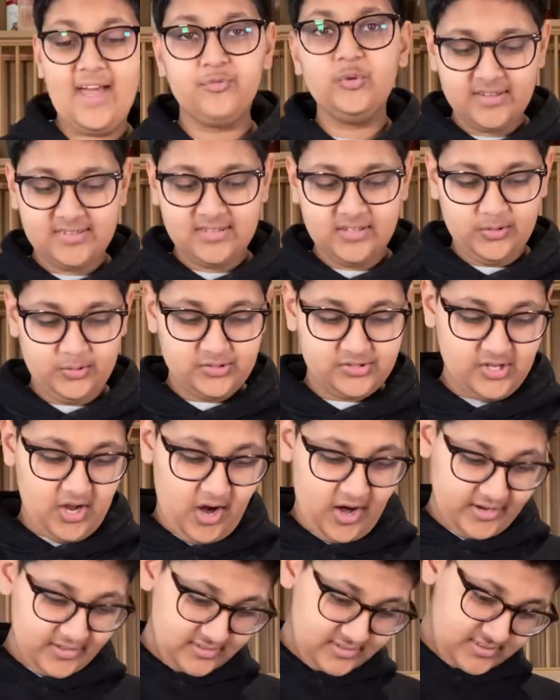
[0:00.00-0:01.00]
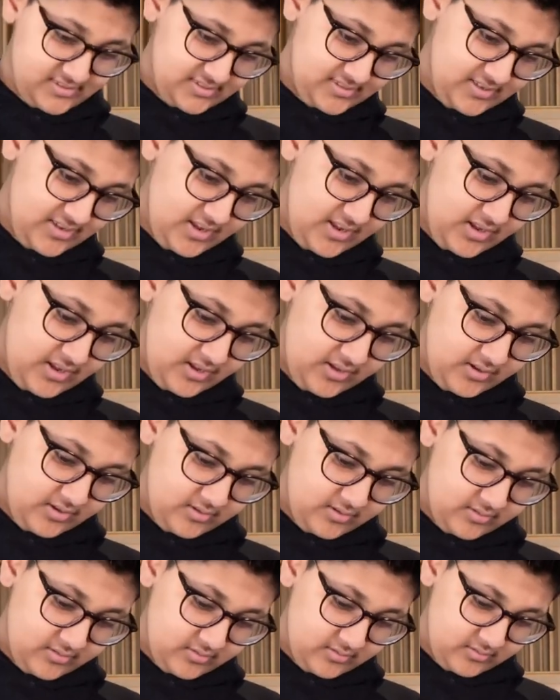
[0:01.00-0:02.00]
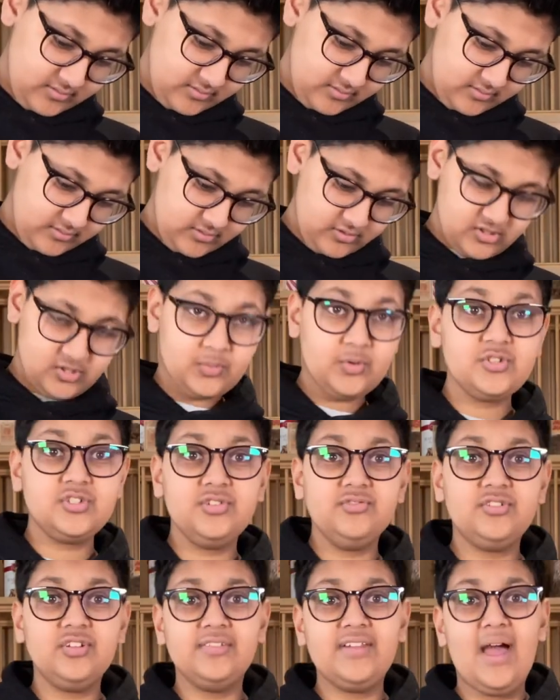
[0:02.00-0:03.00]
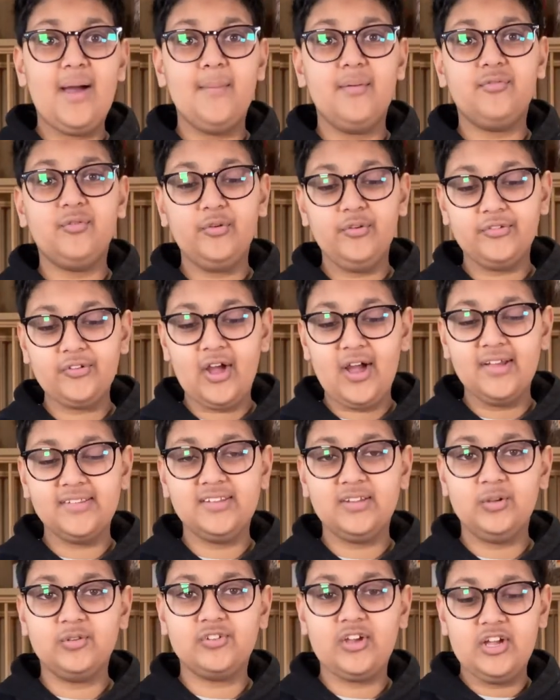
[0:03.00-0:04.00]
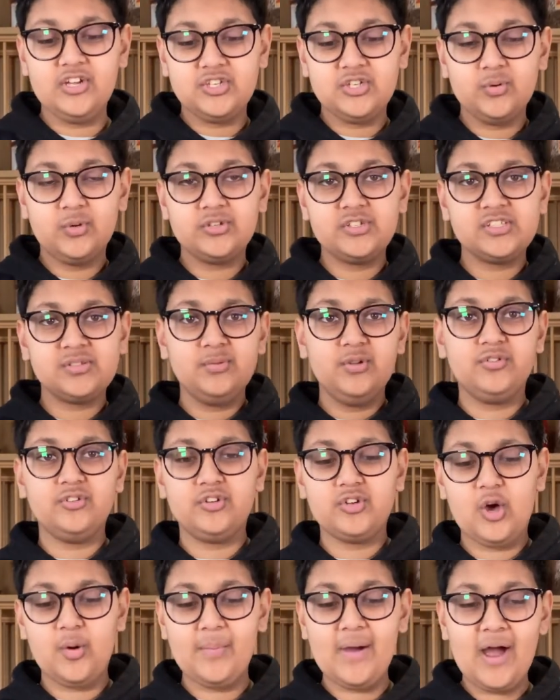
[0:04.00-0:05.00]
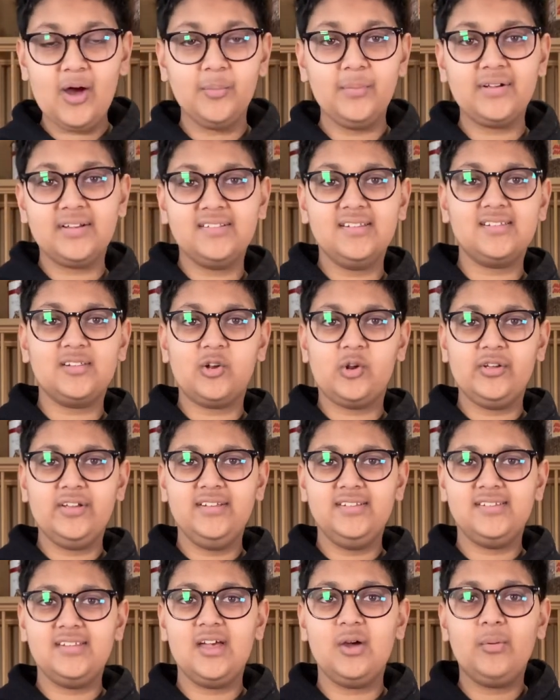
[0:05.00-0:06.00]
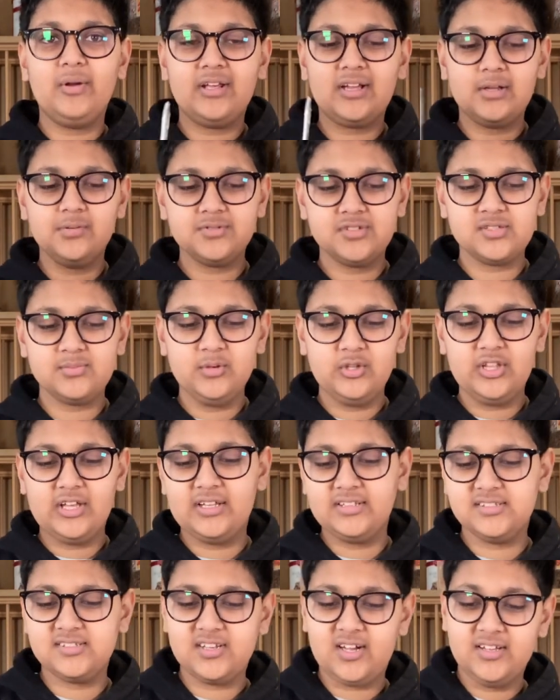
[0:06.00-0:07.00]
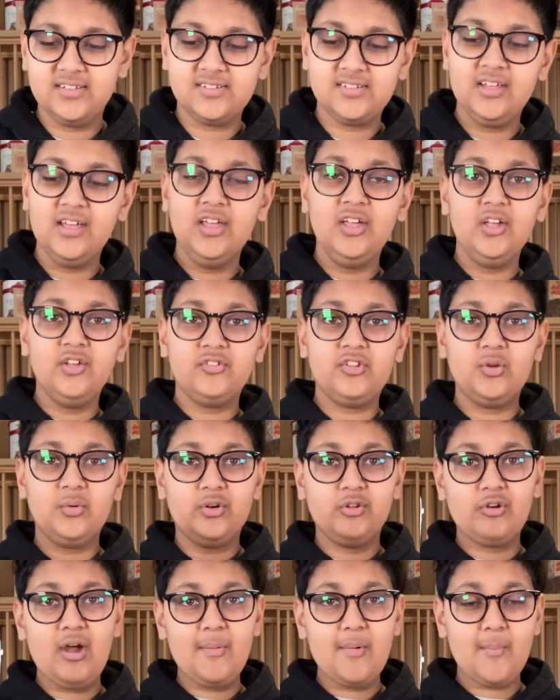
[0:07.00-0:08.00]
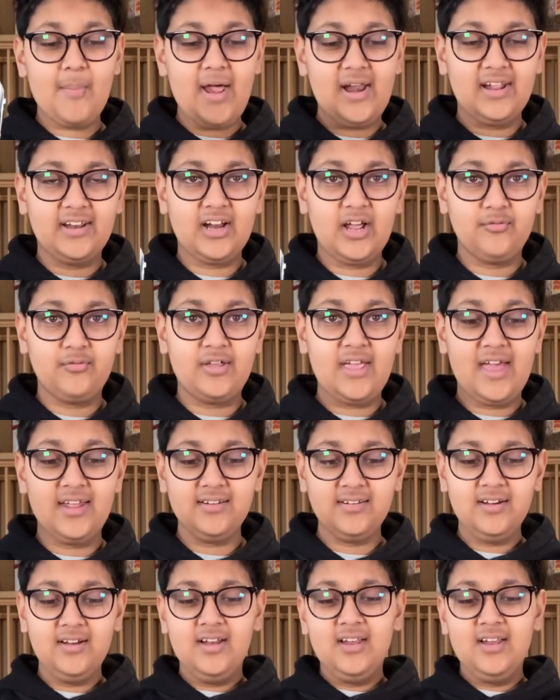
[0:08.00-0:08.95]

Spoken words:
icing your sides. So once you've done that, before you start icing your sides, you want to smooth the top out because it's a lot easier when it comes to smoothing out the sides. So you want to grab your palette knife again.